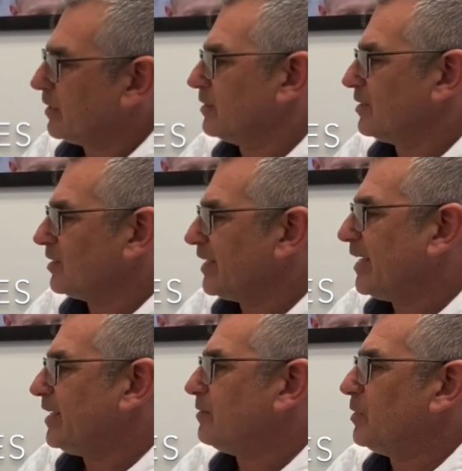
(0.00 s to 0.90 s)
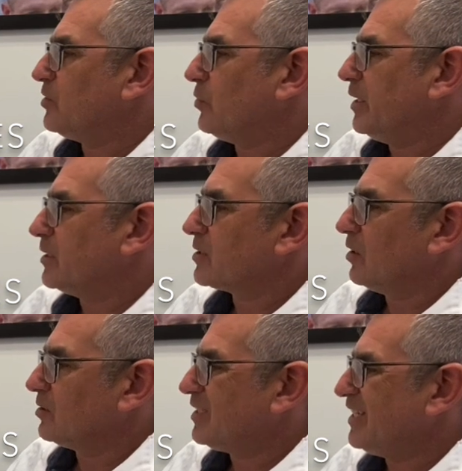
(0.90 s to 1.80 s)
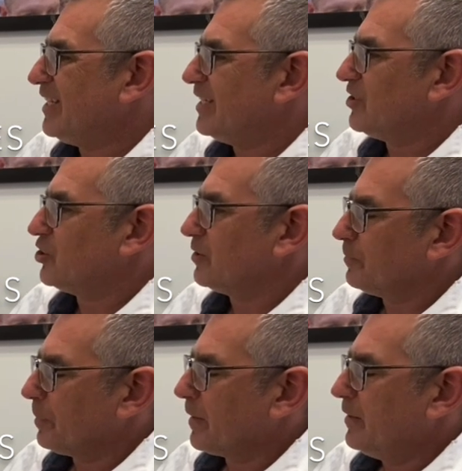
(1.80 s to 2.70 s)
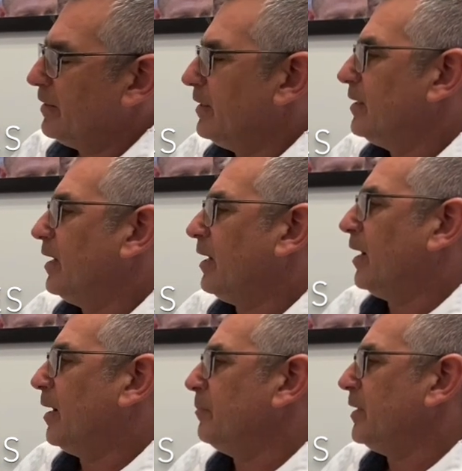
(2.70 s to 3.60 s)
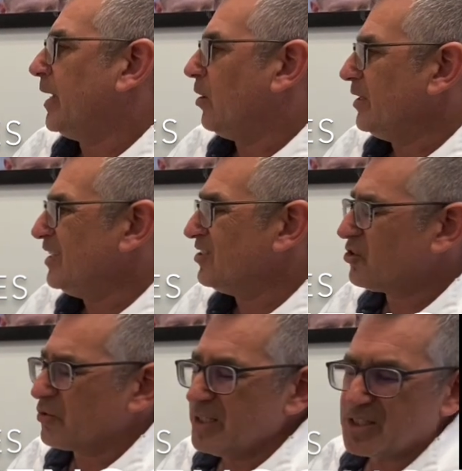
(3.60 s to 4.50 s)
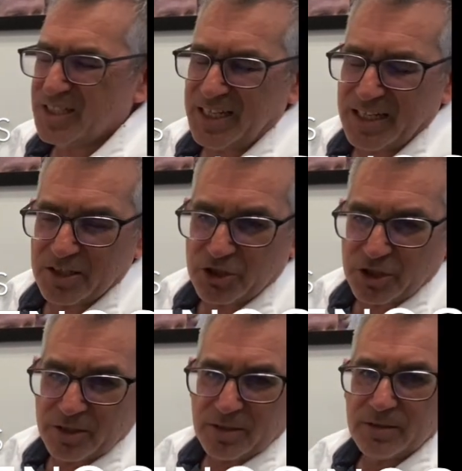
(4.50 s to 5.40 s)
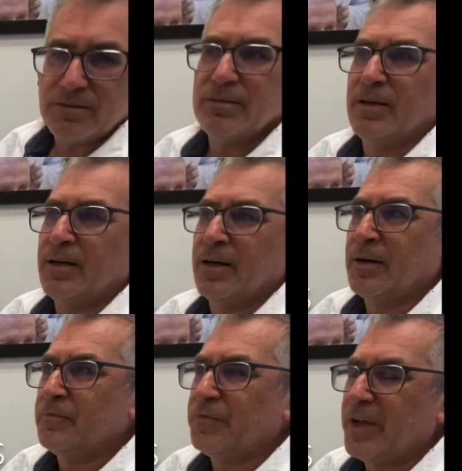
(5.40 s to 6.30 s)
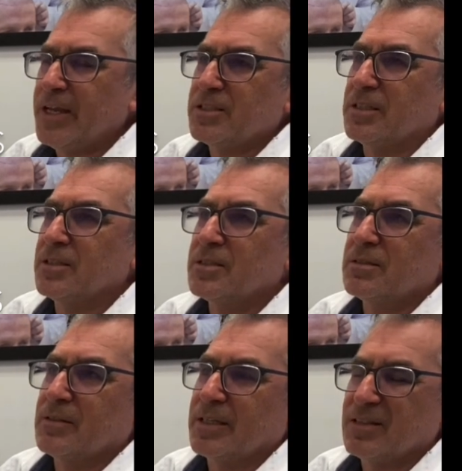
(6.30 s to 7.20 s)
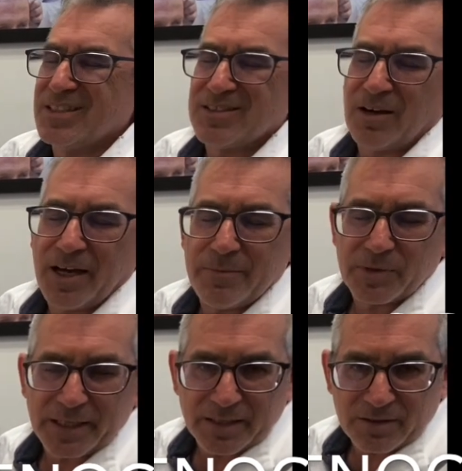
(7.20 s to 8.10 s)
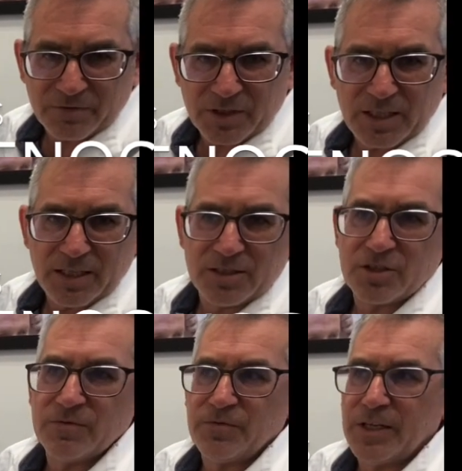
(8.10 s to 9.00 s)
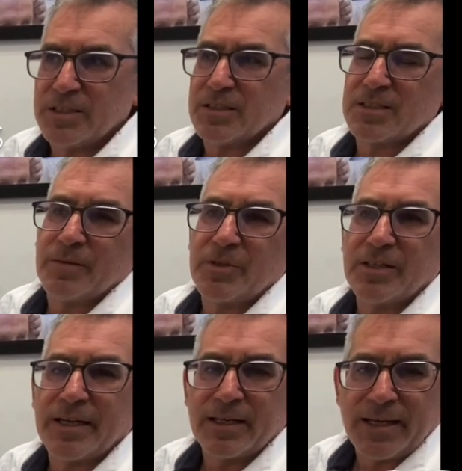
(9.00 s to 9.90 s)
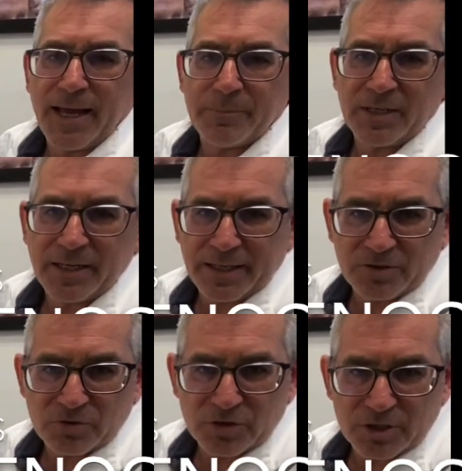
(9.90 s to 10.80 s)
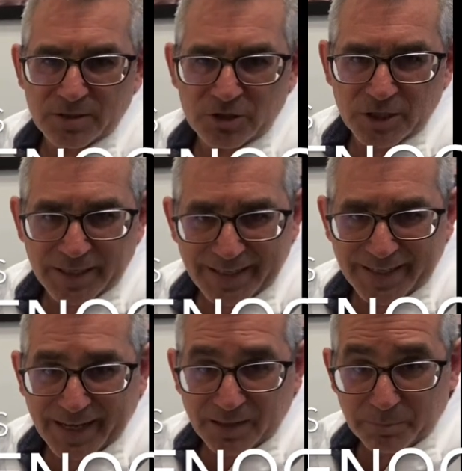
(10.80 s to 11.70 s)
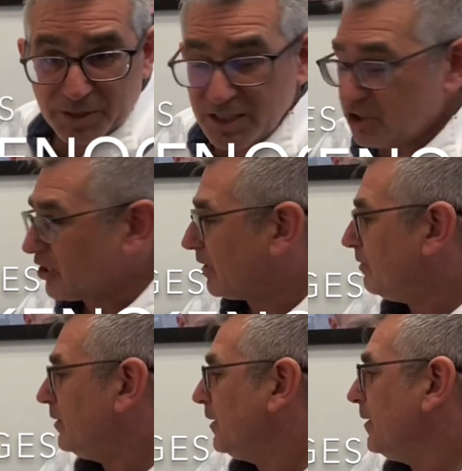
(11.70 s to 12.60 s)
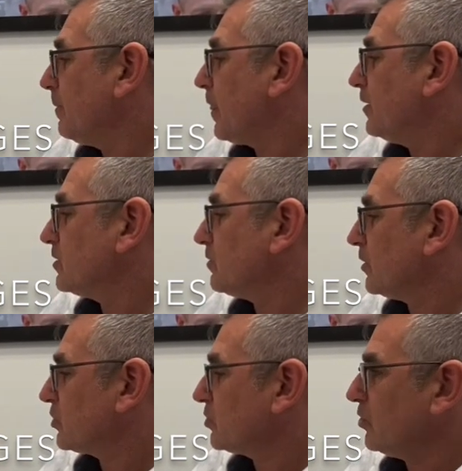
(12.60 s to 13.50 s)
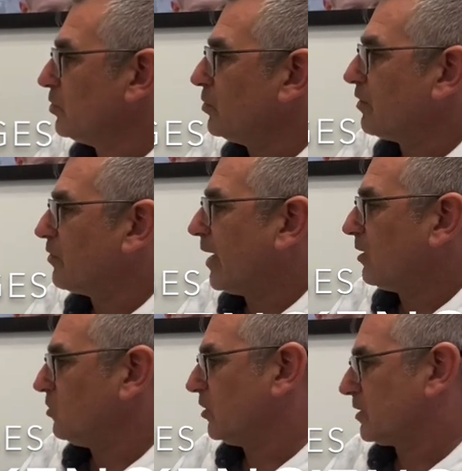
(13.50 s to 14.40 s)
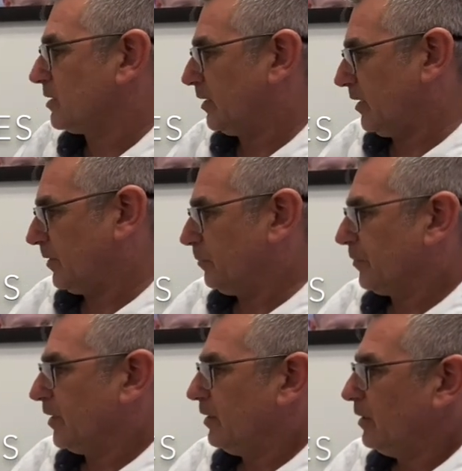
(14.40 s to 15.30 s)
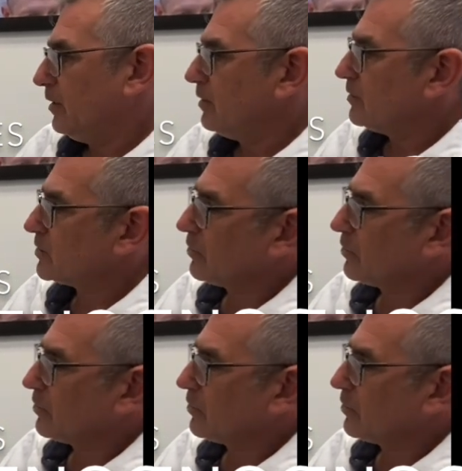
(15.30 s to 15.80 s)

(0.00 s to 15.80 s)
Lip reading: delay in between is called kenogen. Now increased kenogen phases, like the time length of kenogen phase, is something that can happen in androgenetic alopecia. So I'll show you what that looks like. So